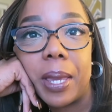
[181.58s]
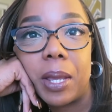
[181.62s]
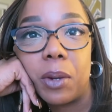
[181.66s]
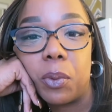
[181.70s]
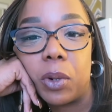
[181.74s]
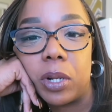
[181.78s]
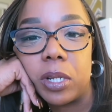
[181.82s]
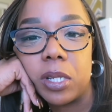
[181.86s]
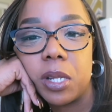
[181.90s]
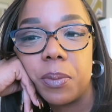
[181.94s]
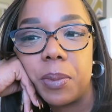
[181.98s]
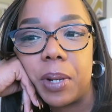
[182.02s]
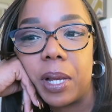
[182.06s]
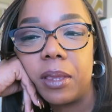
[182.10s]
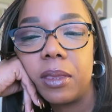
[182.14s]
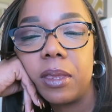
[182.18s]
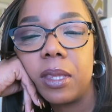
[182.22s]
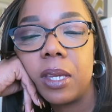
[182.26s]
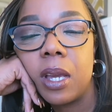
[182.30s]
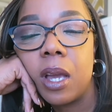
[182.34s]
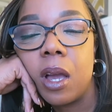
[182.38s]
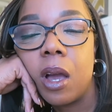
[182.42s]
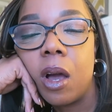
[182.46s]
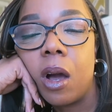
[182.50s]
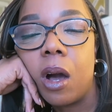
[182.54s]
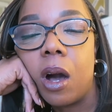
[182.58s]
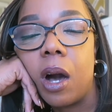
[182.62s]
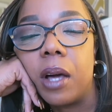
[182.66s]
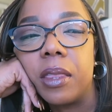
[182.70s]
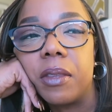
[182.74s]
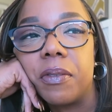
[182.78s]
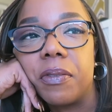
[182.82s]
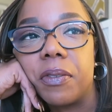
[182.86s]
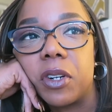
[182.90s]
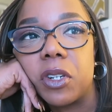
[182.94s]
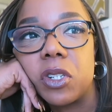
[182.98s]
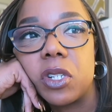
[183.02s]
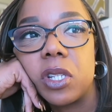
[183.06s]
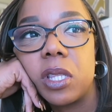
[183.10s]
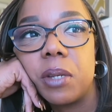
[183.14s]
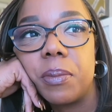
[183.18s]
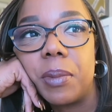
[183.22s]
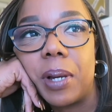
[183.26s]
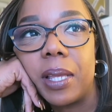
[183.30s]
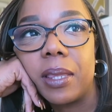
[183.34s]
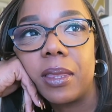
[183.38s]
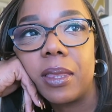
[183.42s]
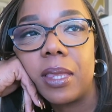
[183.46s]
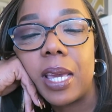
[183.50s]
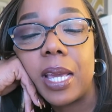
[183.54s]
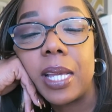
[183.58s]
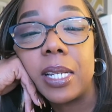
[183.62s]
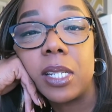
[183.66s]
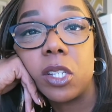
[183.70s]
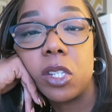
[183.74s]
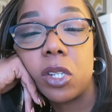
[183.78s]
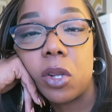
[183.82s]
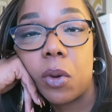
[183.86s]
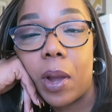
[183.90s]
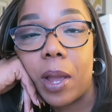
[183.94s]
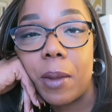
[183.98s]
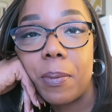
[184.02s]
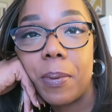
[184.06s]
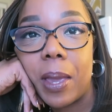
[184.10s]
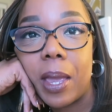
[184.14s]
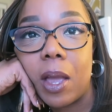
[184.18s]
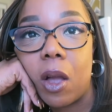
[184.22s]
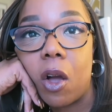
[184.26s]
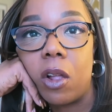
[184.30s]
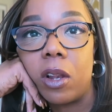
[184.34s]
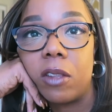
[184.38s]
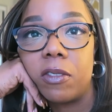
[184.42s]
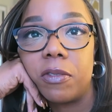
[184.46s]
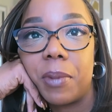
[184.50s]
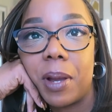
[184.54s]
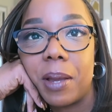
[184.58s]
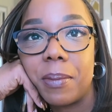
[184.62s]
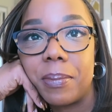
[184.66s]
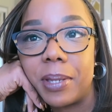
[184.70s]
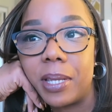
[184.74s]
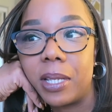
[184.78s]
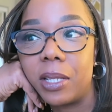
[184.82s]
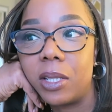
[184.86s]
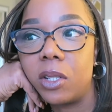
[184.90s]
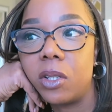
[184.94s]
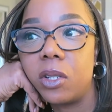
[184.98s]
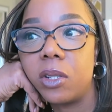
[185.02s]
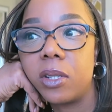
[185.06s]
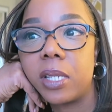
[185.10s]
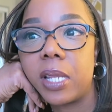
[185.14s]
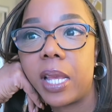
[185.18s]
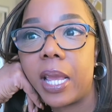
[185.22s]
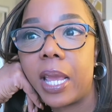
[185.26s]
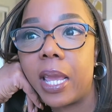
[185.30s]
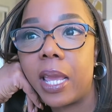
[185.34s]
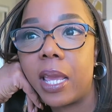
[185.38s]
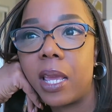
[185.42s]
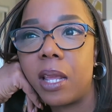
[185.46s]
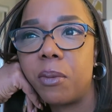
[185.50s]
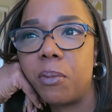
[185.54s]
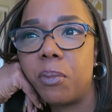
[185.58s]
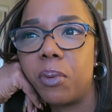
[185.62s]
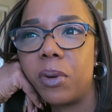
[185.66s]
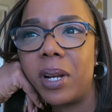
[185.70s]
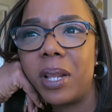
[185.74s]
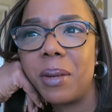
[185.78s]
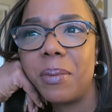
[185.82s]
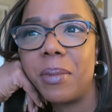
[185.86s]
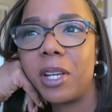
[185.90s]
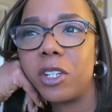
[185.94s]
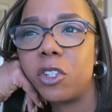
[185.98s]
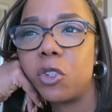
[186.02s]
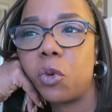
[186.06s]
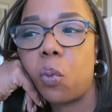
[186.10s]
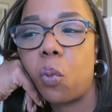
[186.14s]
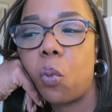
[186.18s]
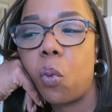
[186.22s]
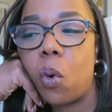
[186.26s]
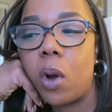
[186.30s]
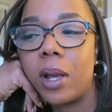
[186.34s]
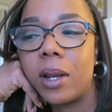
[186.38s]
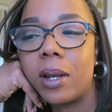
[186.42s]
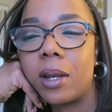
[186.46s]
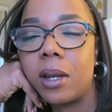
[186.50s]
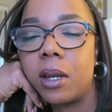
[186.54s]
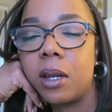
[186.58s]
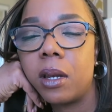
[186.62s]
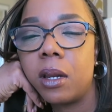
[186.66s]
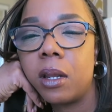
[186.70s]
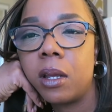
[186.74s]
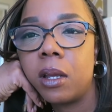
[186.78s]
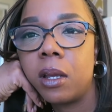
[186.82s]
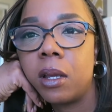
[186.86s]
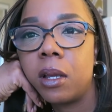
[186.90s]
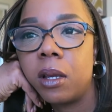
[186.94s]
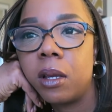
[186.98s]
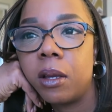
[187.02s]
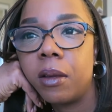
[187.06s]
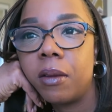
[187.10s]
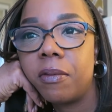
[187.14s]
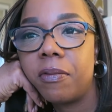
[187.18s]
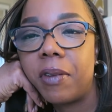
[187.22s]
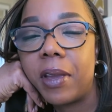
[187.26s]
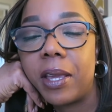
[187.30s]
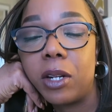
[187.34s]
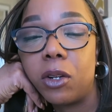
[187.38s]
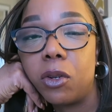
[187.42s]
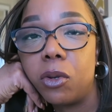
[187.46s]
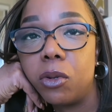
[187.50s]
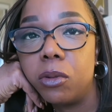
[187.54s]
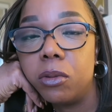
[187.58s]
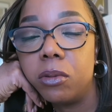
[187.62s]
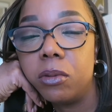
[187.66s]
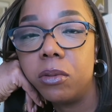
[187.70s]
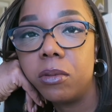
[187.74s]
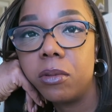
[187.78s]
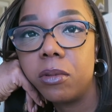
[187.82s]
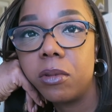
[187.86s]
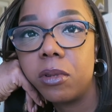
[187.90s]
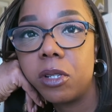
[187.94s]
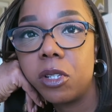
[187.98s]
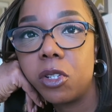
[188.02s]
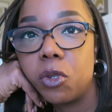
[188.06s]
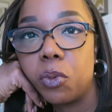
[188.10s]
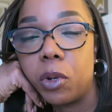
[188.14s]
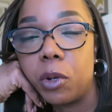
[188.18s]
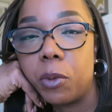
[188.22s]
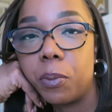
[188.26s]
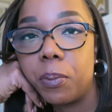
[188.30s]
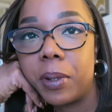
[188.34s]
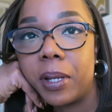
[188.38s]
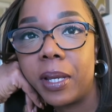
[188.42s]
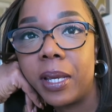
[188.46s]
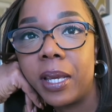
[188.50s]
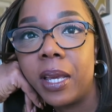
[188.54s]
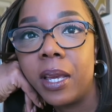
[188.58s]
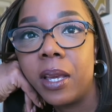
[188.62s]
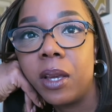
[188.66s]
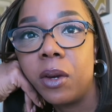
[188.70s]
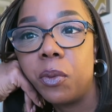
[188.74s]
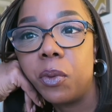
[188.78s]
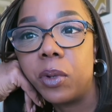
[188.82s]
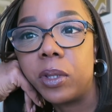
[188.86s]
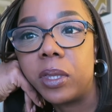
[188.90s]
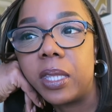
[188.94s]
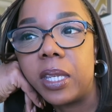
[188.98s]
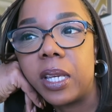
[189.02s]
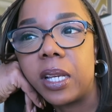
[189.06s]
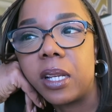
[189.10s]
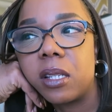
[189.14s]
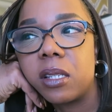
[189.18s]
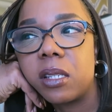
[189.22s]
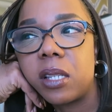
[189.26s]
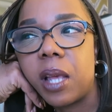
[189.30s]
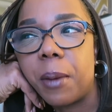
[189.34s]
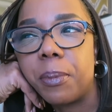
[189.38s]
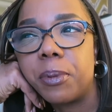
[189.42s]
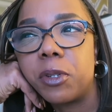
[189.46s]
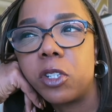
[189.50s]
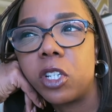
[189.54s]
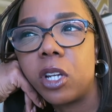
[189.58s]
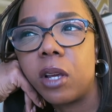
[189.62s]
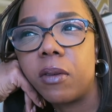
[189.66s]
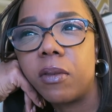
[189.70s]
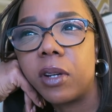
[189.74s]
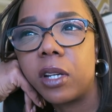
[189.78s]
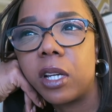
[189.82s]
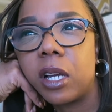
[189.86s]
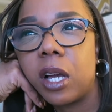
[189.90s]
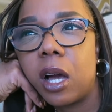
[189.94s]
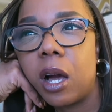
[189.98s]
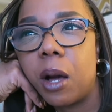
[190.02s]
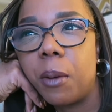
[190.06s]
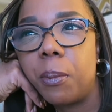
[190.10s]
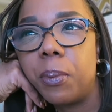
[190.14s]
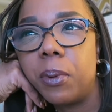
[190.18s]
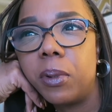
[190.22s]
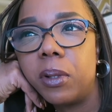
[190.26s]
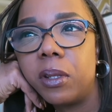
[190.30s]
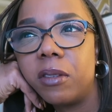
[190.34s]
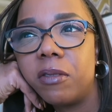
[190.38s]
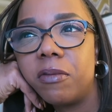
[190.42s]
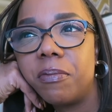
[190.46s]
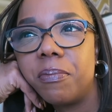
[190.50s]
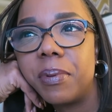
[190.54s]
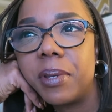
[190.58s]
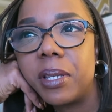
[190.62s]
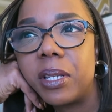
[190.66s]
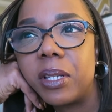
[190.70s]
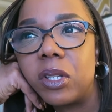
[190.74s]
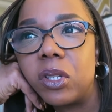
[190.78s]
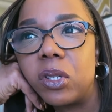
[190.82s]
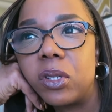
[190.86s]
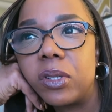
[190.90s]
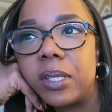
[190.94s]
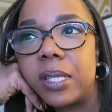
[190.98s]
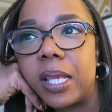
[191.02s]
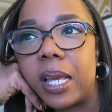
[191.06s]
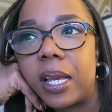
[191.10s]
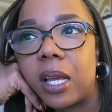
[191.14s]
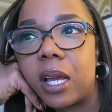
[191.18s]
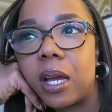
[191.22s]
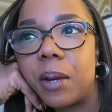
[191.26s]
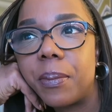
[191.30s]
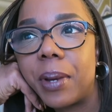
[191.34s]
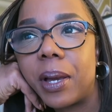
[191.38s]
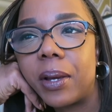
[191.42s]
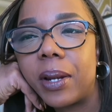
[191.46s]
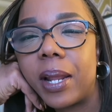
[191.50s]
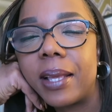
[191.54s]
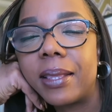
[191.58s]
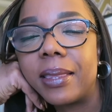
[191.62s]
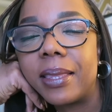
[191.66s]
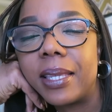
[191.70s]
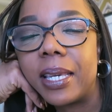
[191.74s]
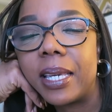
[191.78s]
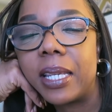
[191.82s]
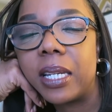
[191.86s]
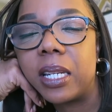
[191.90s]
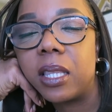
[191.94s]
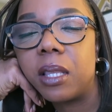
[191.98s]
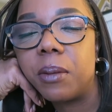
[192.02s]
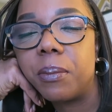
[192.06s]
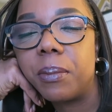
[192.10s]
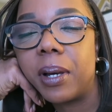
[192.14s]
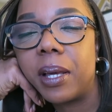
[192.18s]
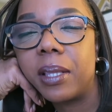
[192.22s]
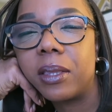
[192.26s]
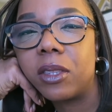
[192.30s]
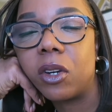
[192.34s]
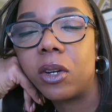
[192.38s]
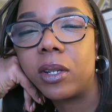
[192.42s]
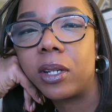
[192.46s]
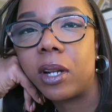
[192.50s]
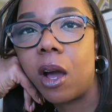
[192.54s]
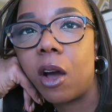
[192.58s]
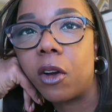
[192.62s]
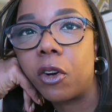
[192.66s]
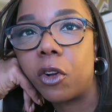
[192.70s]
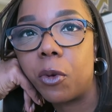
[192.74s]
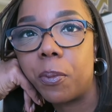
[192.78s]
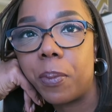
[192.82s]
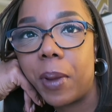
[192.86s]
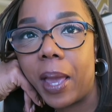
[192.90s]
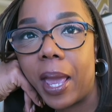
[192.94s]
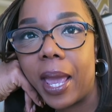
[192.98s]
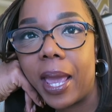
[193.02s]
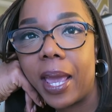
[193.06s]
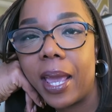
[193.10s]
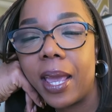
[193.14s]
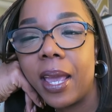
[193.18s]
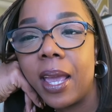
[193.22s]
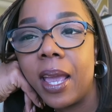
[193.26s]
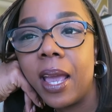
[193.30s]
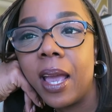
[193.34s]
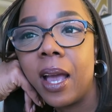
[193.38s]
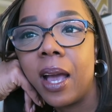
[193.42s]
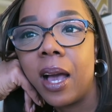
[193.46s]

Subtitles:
paid once a month on the first of the month, and so I pay all of my bills in pretty much one fatal swoop, with the exception of a couple of bills that come out at the end of the month on auto pay.